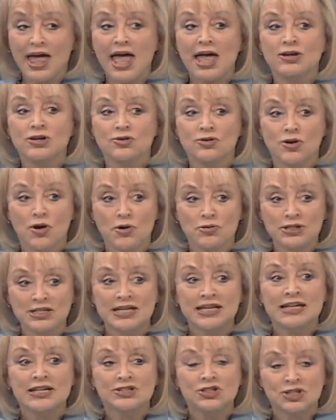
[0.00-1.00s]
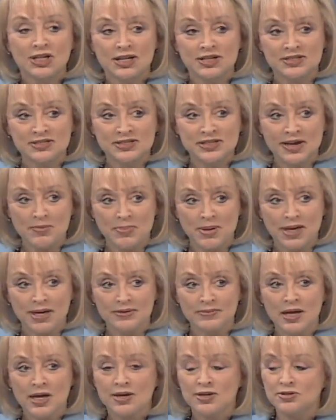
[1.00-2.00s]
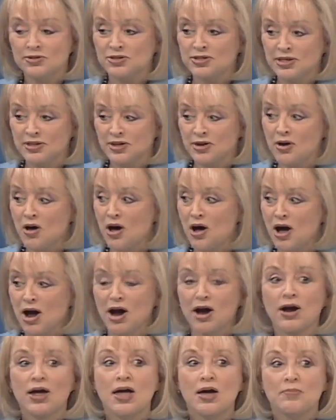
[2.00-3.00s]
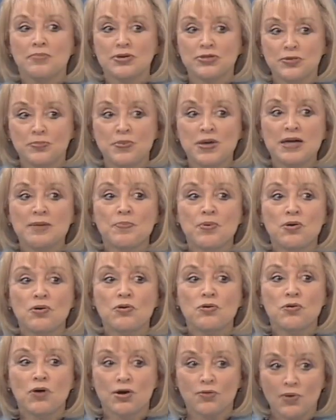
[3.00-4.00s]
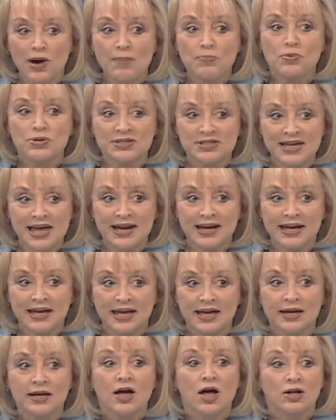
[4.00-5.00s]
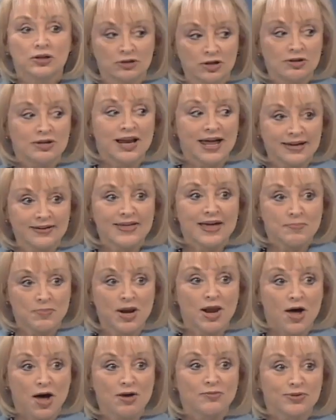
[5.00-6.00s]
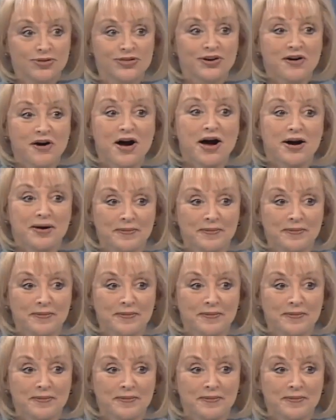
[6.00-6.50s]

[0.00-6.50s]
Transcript: and you go to each exhibit, you see the car, but the people who are representing it look like they belong with the car.